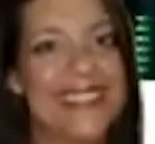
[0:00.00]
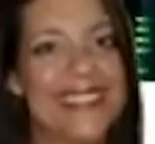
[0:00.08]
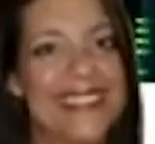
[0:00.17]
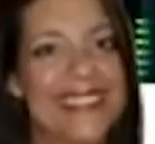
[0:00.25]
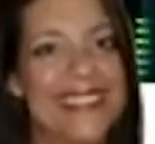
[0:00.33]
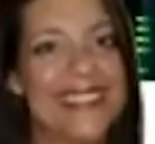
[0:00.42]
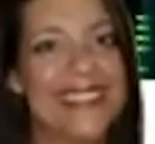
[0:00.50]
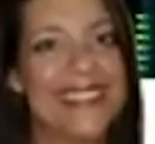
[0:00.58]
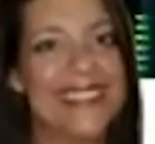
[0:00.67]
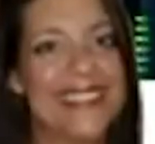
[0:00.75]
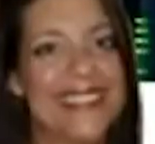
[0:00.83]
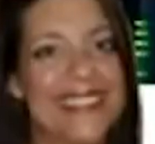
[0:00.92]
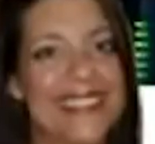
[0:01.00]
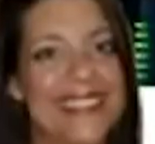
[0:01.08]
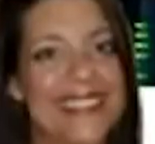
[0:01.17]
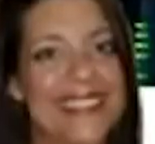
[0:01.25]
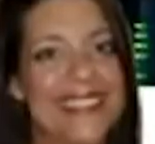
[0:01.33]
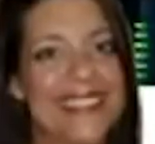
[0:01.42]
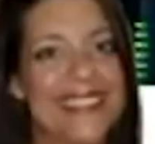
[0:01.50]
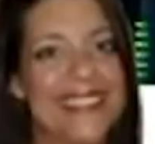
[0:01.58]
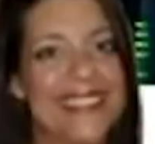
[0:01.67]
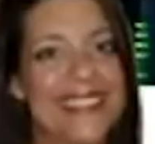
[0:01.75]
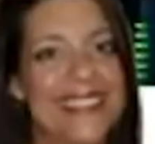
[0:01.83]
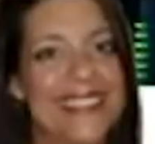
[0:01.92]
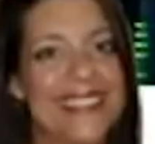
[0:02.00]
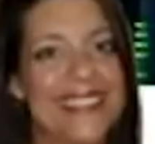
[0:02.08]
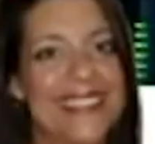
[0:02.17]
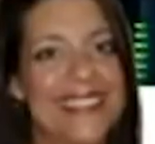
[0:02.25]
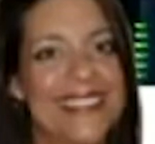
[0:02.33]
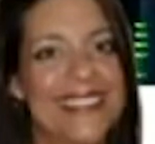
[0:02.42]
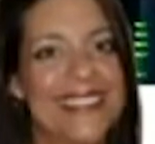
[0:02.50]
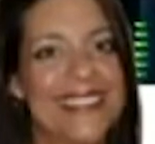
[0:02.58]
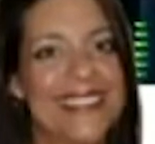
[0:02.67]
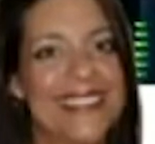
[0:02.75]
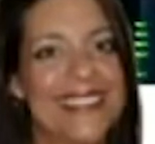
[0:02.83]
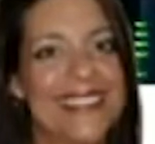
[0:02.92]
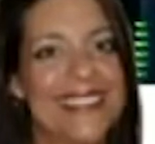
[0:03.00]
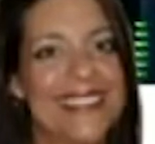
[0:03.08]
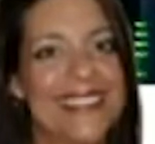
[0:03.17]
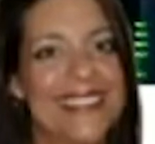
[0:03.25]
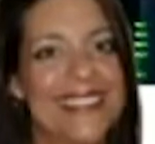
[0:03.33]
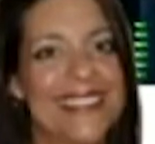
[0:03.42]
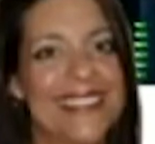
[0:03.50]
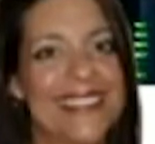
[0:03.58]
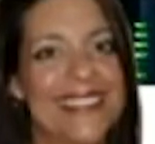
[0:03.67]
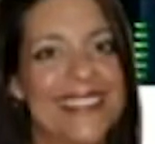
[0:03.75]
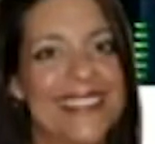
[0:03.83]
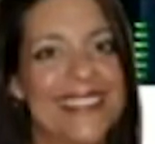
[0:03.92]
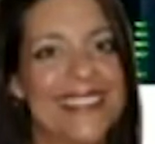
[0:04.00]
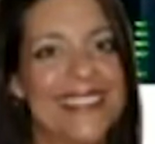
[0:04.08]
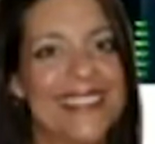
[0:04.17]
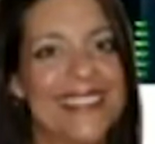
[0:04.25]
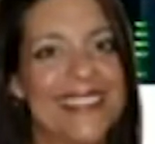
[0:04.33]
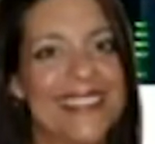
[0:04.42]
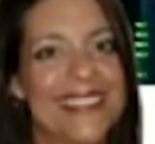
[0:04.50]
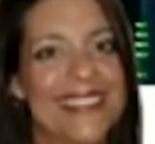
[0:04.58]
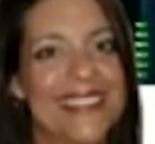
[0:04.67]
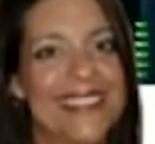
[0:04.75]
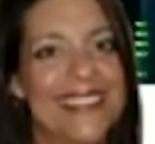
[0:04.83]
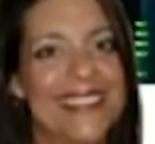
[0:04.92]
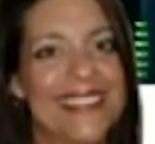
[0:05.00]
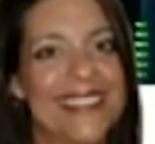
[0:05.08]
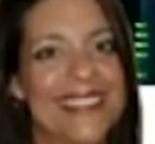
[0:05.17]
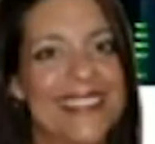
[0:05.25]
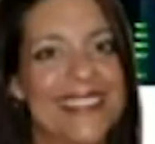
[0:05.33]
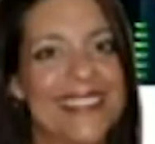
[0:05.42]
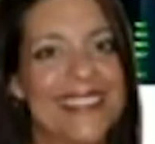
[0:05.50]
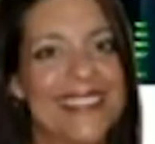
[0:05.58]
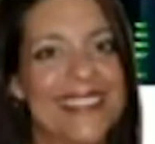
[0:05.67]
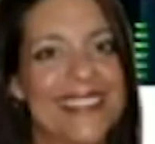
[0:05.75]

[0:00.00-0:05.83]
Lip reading: No words are spoken by the person on screen.